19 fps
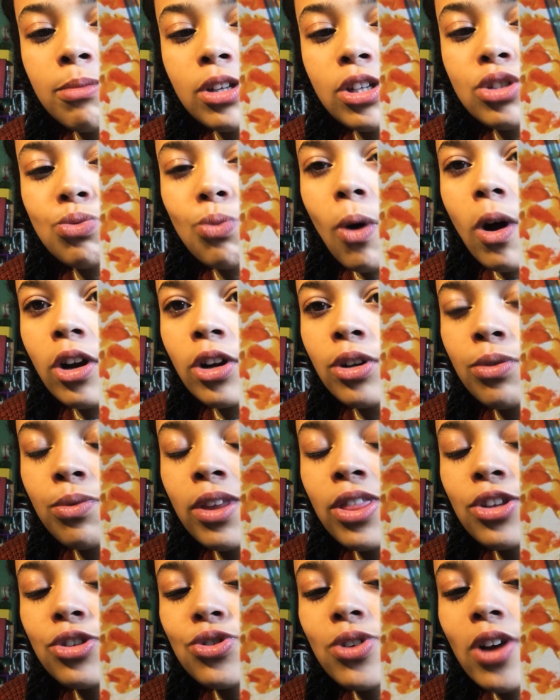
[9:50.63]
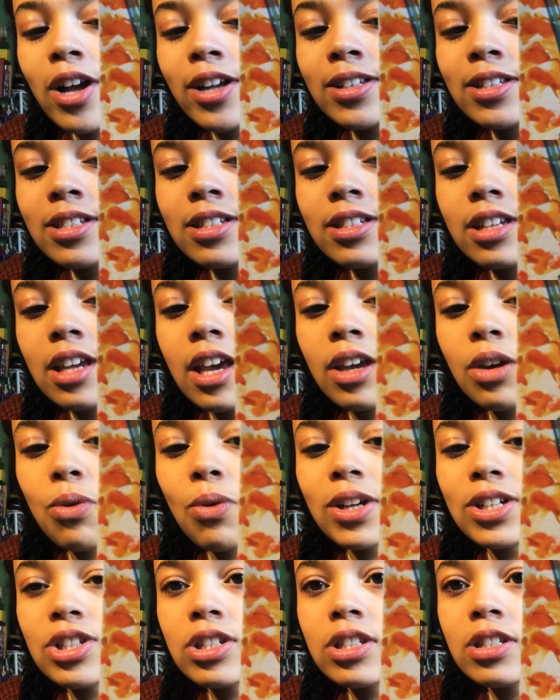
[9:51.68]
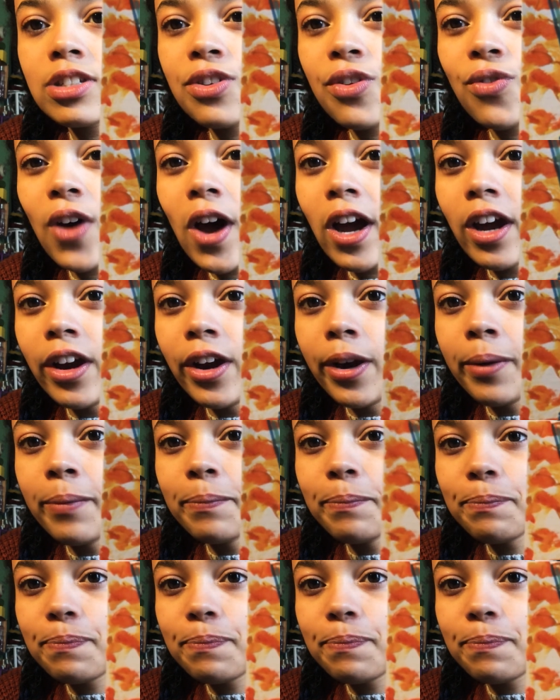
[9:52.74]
is watered with trust and quenches the fire.